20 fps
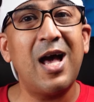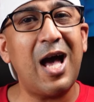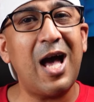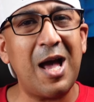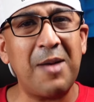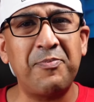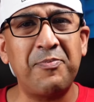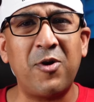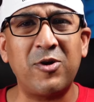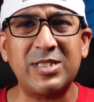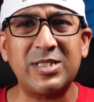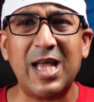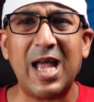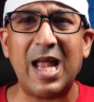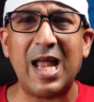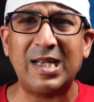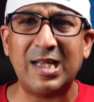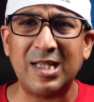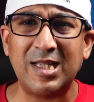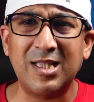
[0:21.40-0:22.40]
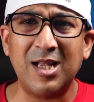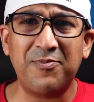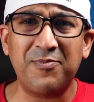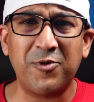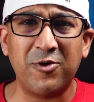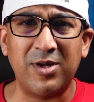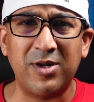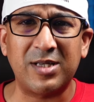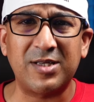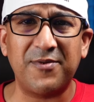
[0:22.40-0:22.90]
I bought another
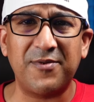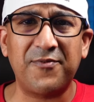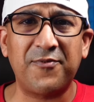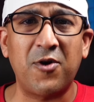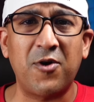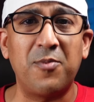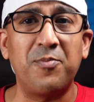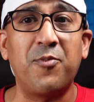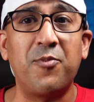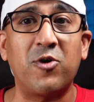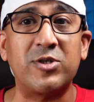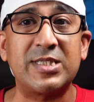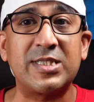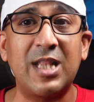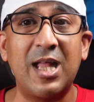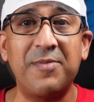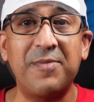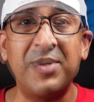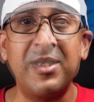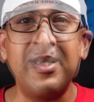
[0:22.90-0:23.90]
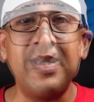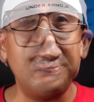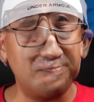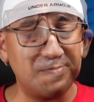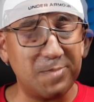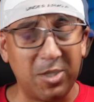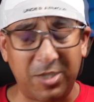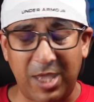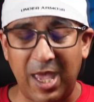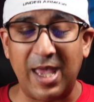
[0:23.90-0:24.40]
product from Botslab.
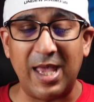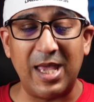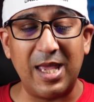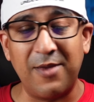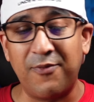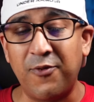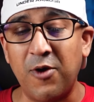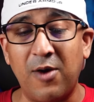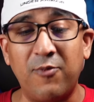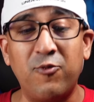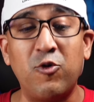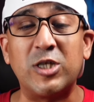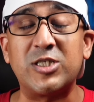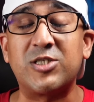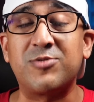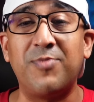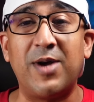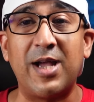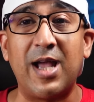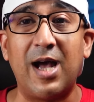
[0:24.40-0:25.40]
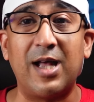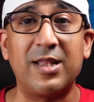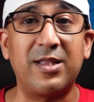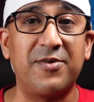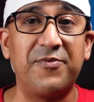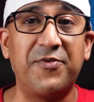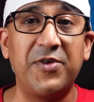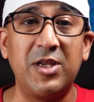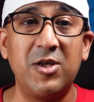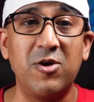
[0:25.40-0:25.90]
Okay, if you have watched my
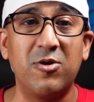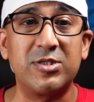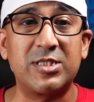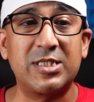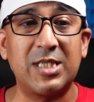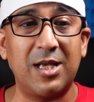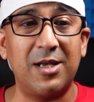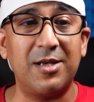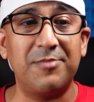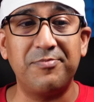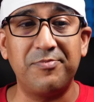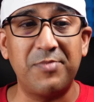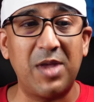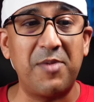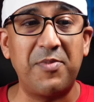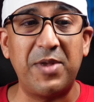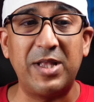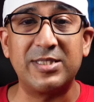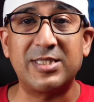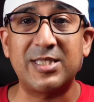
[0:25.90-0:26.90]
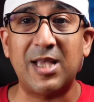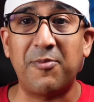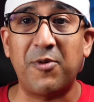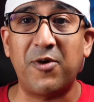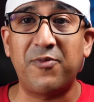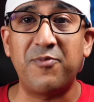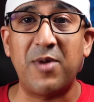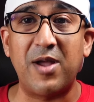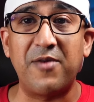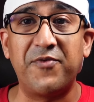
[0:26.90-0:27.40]
other videos, uh, maybe in some
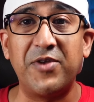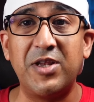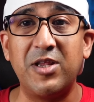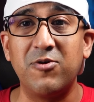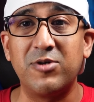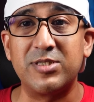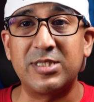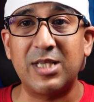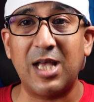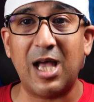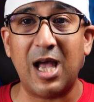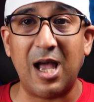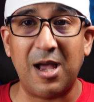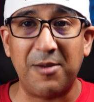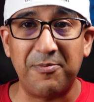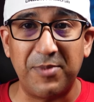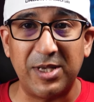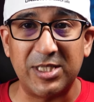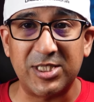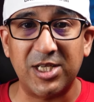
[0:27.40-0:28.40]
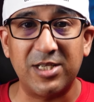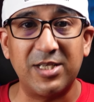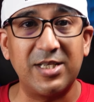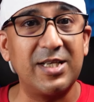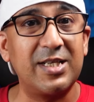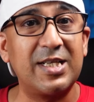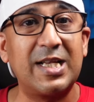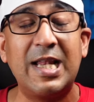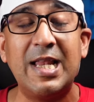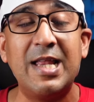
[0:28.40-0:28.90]
of my videos I have mentioned
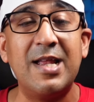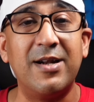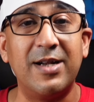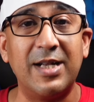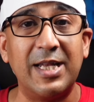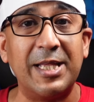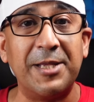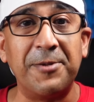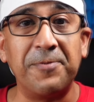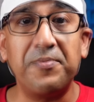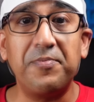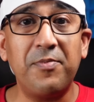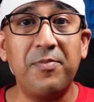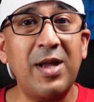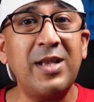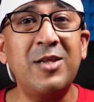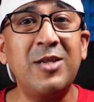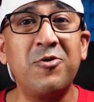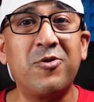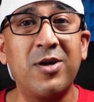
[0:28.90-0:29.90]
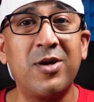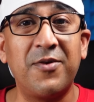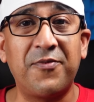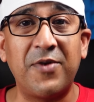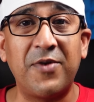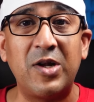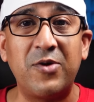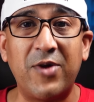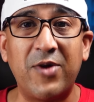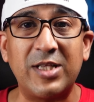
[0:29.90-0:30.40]
it clearly. My new
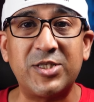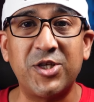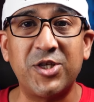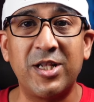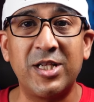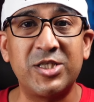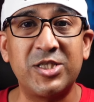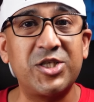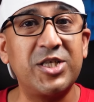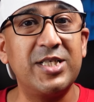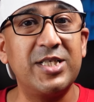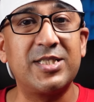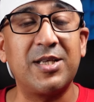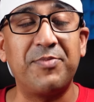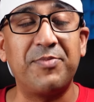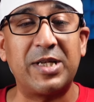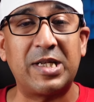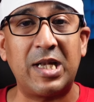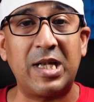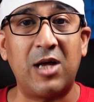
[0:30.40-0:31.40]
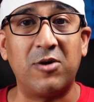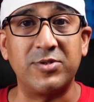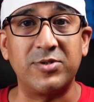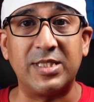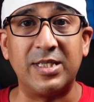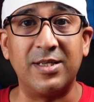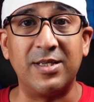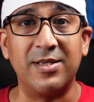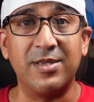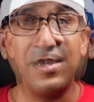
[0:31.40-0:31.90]
girlfriend Rachel, she is a bit
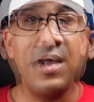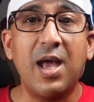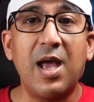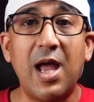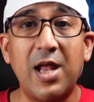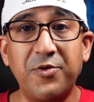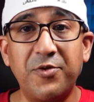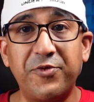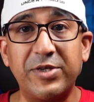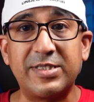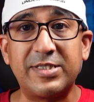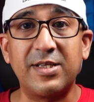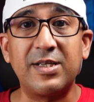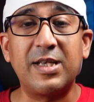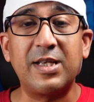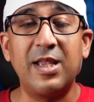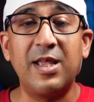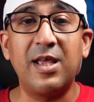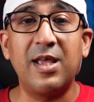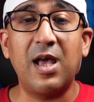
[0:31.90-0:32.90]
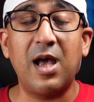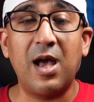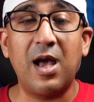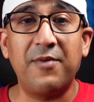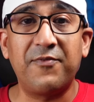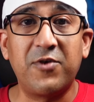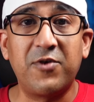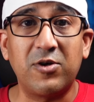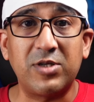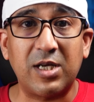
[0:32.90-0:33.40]
lousy. And recently I
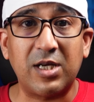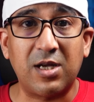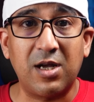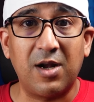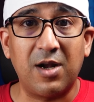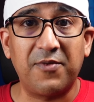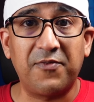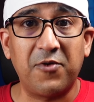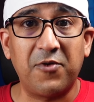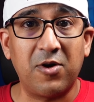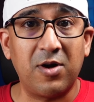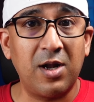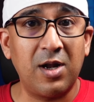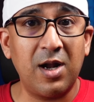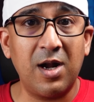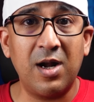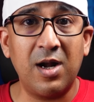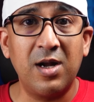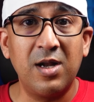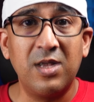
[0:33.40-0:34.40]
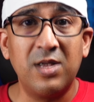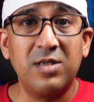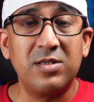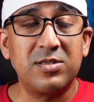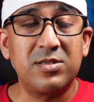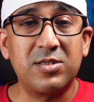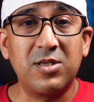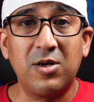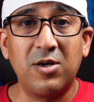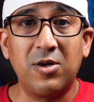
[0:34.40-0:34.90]
have got a car for her
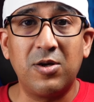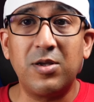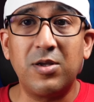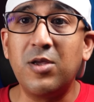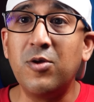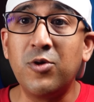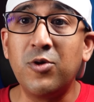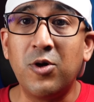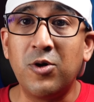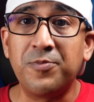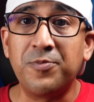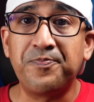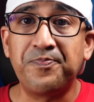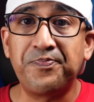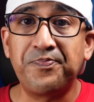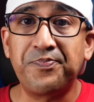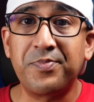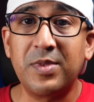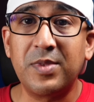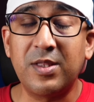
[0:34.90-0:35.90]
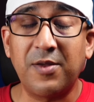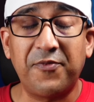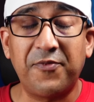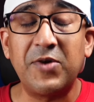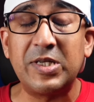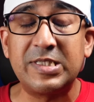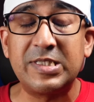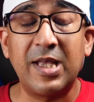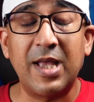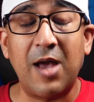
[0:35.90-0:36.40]
so, you know, the
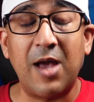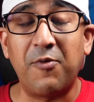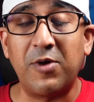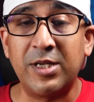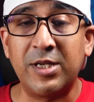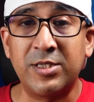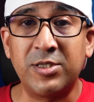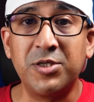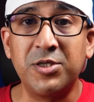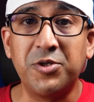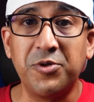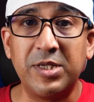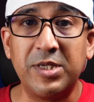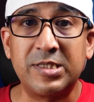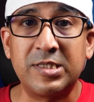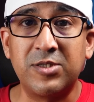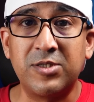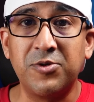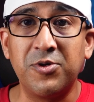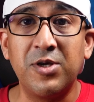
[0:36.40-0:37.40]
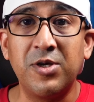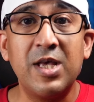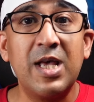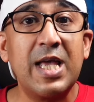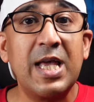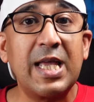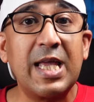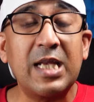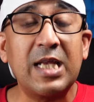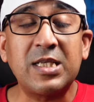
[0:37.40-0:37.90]
first thing I wanted to do is to
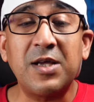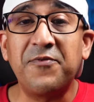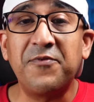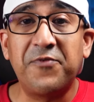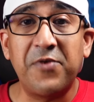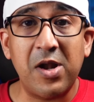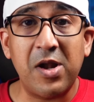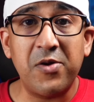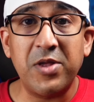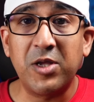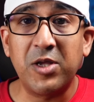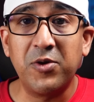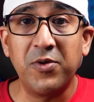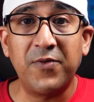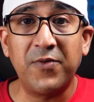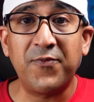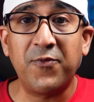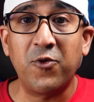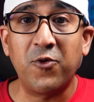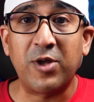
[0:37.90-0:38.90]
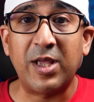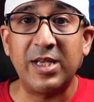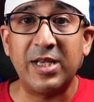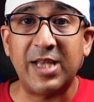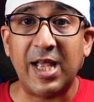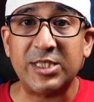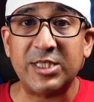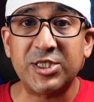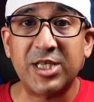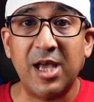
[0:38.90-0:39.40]
get a very good 4K
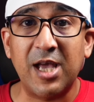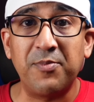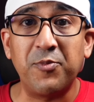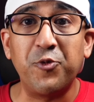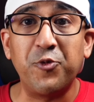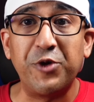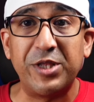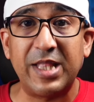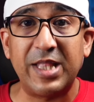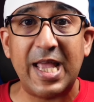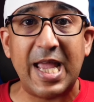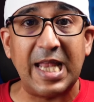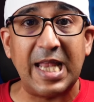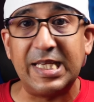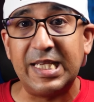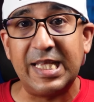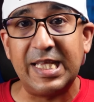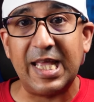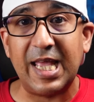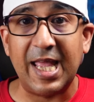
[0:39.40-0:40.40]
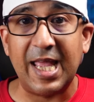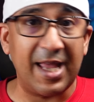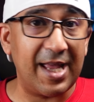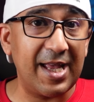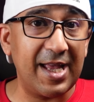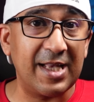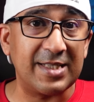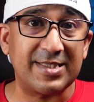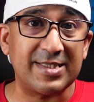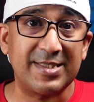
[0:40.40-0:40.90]
dashcam with
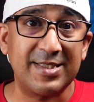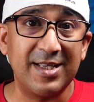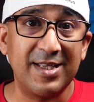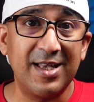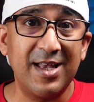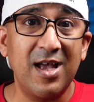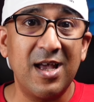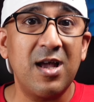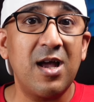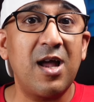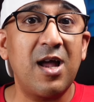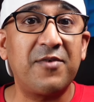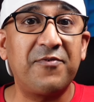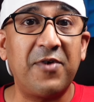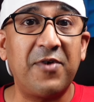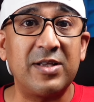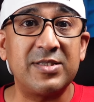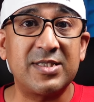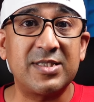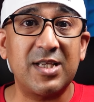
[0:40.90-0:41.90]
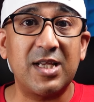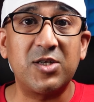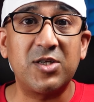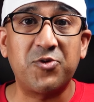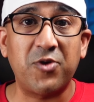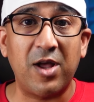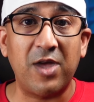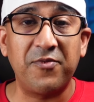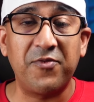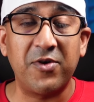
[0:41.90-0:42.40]
ADAS, Advanced
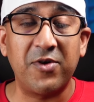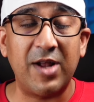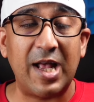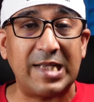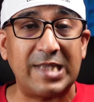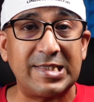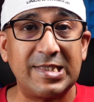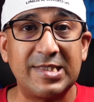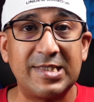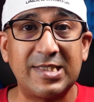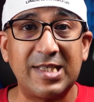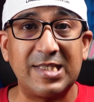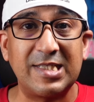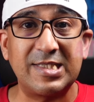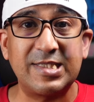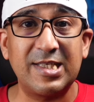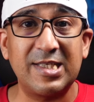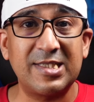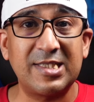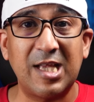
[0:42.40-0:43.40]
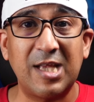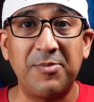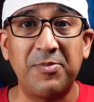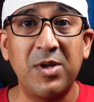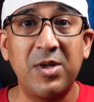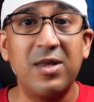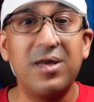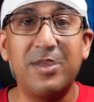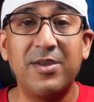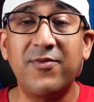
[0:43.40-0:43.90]
Driver Assistance System
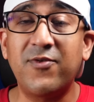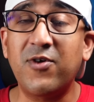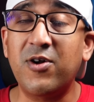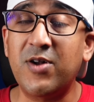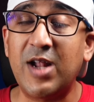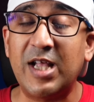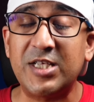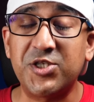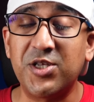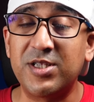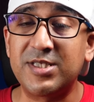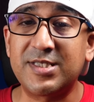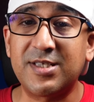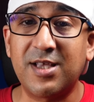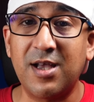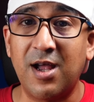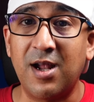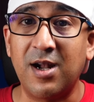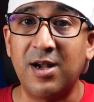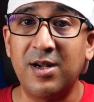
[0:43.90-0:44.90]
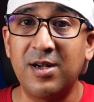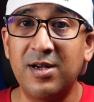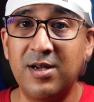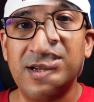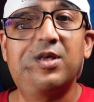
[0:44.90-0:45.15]
for Rachel's car.